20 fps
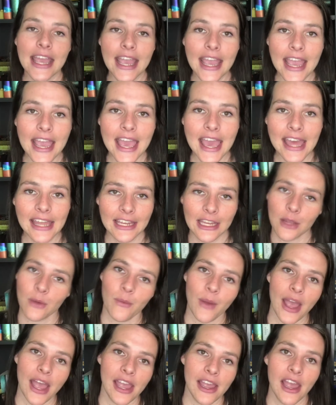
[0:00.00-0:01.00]

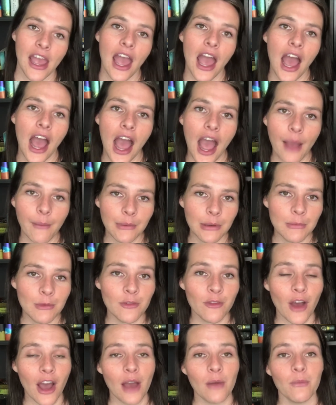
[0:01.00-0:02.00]
Anyway, I'm going to
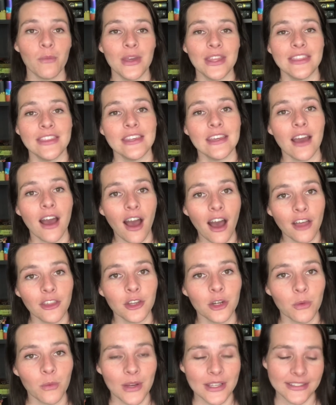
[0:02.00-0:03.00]
move on with the
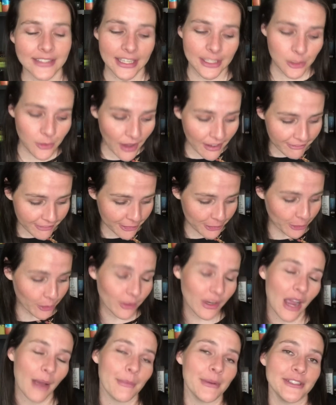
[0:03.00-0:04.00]
other ones I do have physical
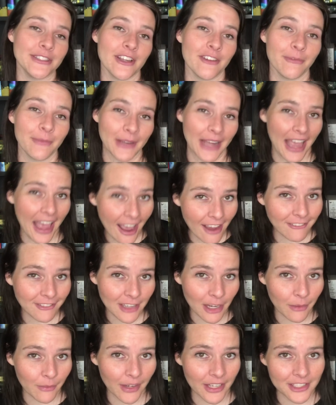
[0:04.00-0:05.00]
copies of, but I have
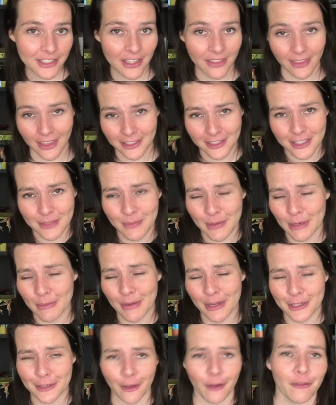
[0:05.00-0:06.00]
not read yet. They've just been on
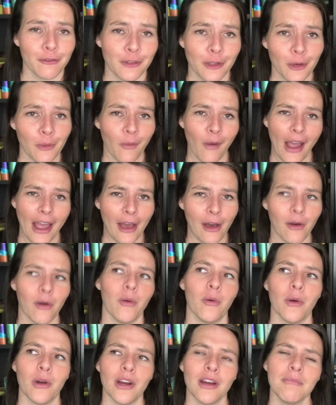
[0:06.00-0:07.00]
my shelf for a while,
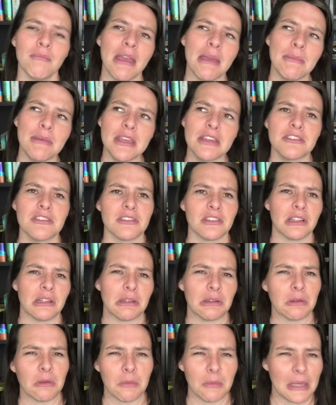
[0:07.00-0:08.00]
or maybe just a
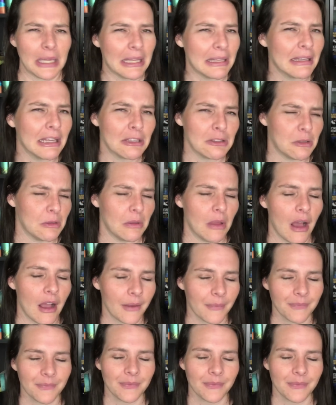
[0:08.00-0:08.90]
little bit, not too long.